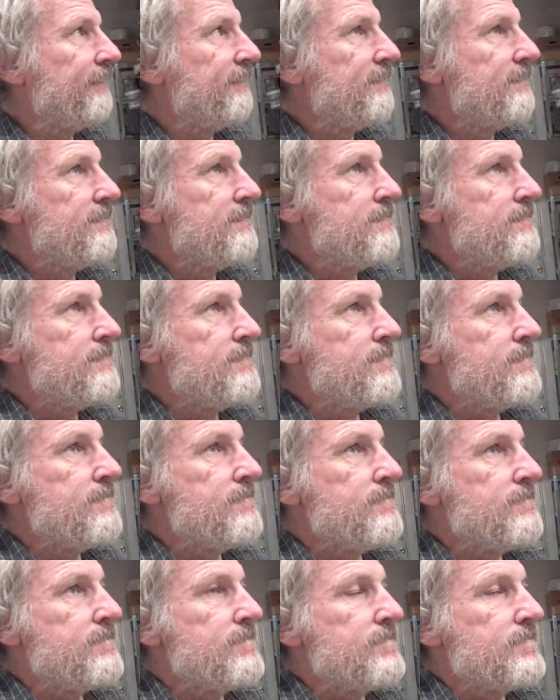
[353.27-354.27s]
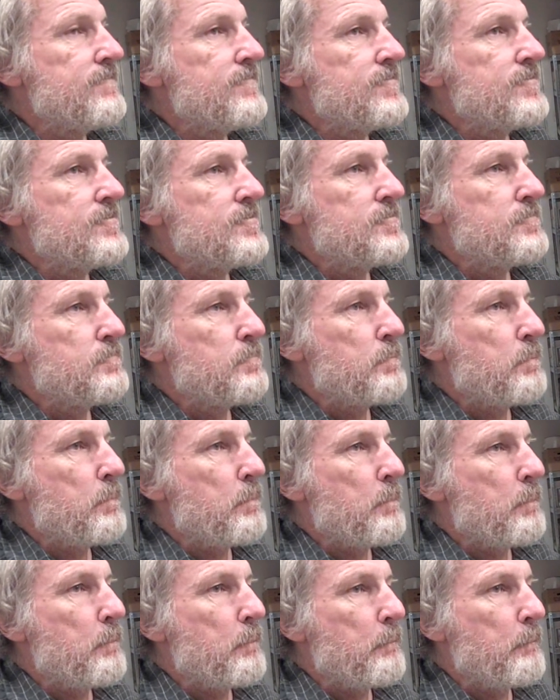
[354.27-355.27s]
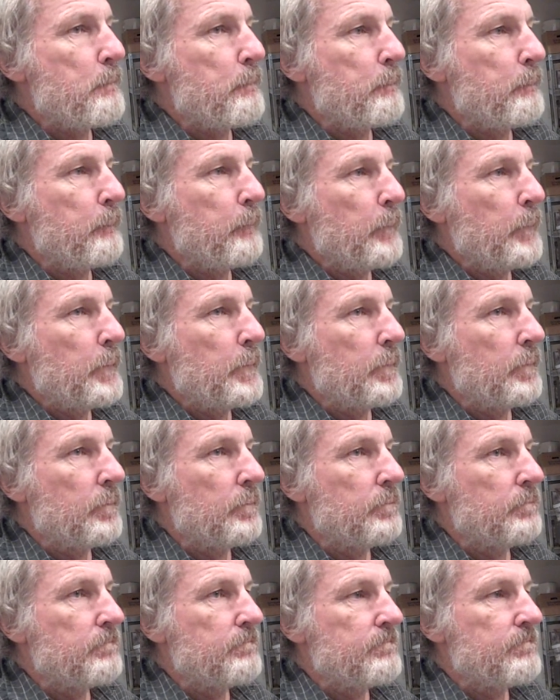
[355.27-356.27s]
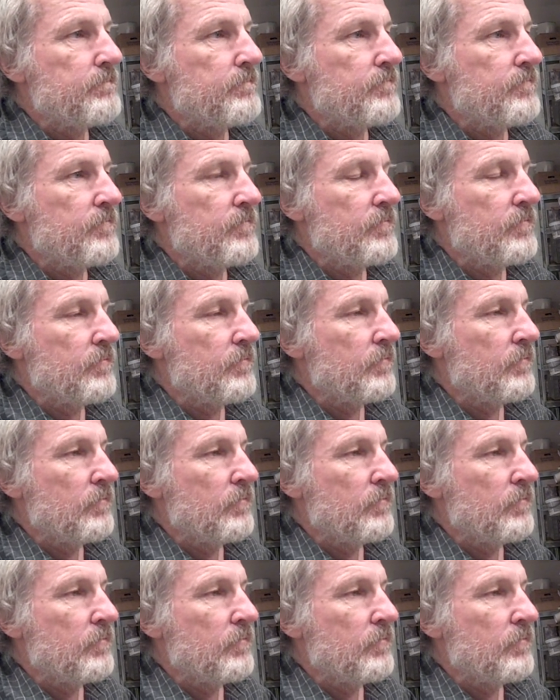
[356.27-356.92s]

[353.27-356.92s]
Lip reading: (silence)